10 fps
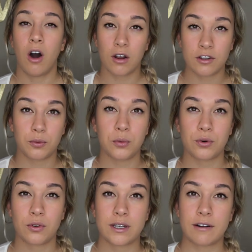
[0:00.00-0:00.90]
on his
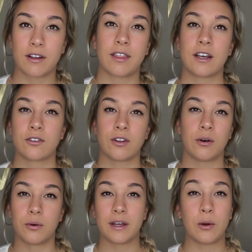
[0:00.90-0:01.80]
Moodle and everything,
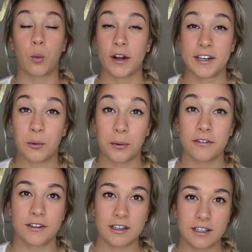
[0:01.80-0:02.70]
so it worked out
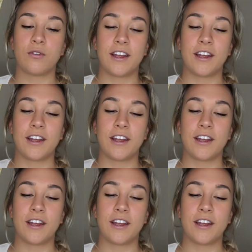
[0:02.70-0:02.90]
perfectly.